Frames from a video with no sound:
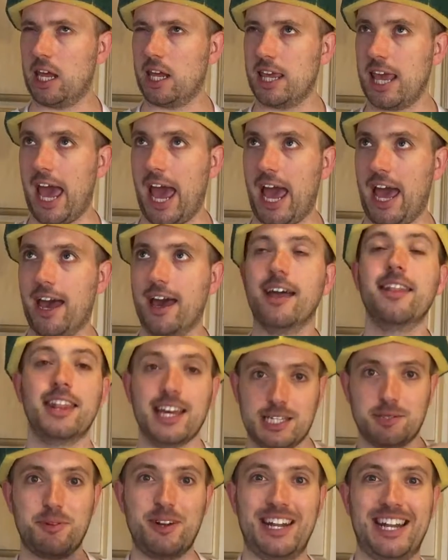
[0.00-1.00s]
Yeah,
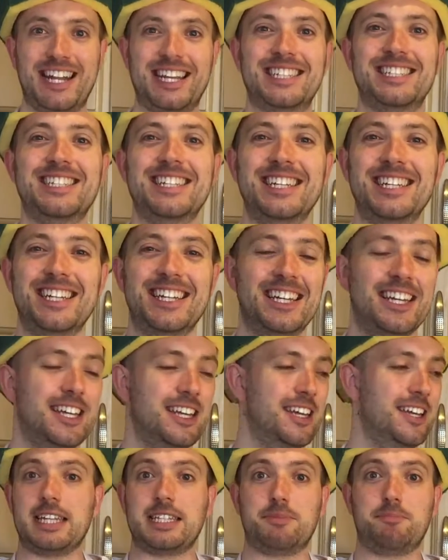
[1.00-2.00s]
that's what it is.
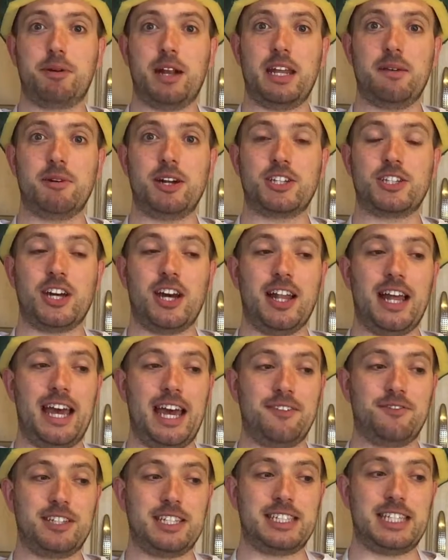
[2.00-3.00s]
That's pretty much all I
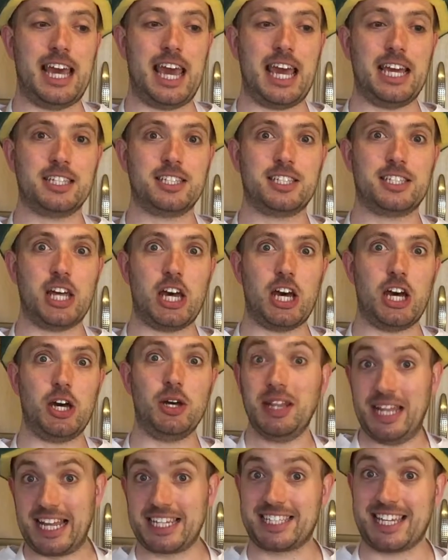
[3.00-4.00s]
have to say,
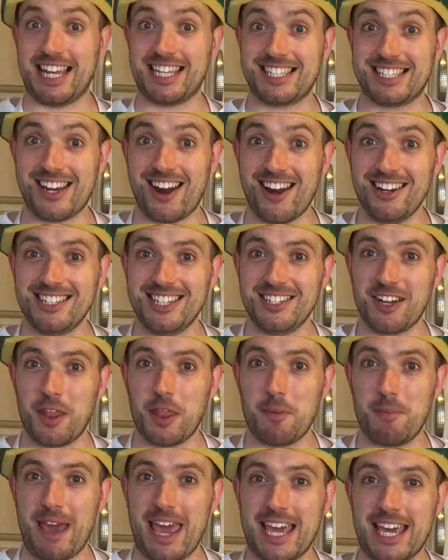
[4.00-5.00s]
so let's get started on
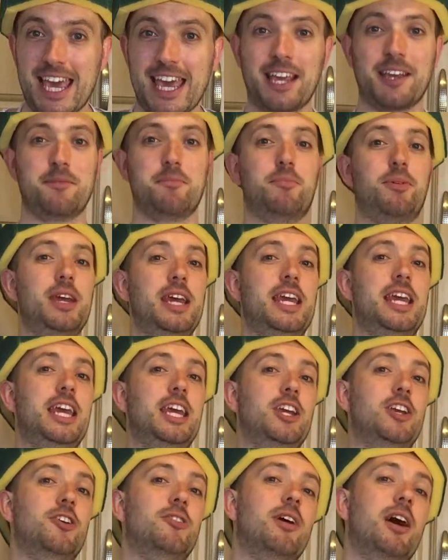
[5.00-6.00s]
the baking.
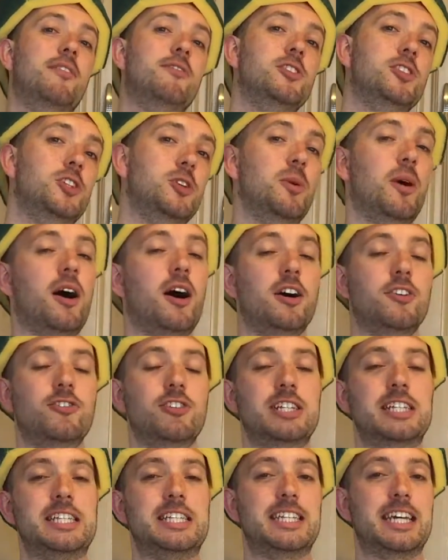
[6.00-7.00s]
Preheat your oven to
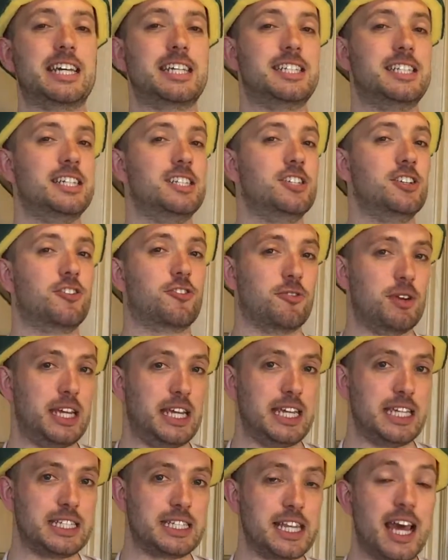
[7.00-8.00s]
160
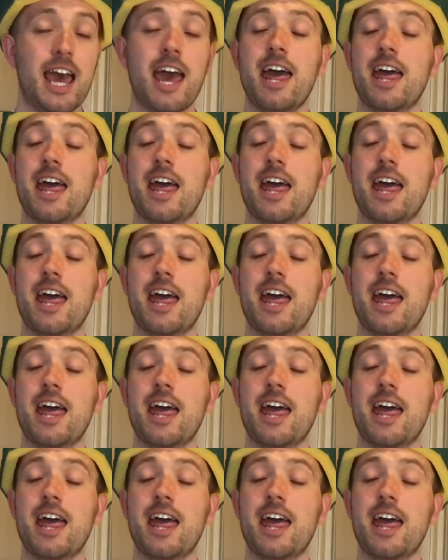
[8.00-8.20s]
degrees.